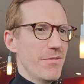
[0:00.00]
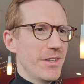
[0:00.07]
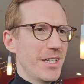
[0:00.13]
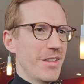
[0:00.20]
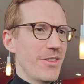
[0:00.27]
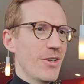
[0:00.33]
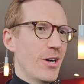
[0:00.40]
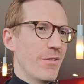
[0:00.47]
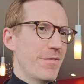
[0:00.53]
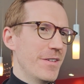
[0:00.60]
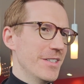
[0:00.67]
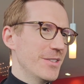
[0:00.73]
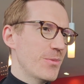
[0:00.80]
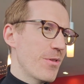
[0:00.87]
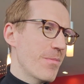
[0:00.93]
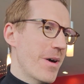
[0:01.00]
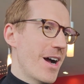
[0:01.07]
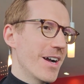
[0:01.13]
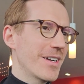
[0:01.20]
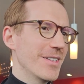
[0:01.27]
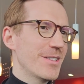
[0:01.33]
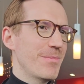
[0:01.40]
it in the office with
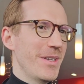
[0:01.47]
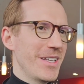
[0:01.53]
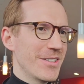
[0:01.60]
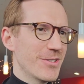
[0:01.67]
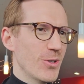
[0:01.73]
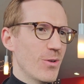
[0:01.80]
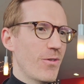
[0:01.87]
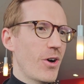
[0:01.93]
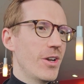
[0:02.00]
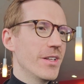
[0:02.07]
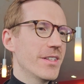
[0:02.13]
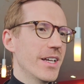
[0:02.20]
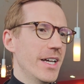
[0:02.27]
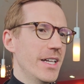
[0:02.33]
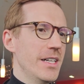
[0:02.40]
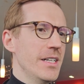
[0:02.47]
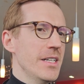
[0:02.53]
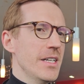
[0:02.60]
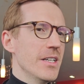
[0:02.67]
markets being so volatile?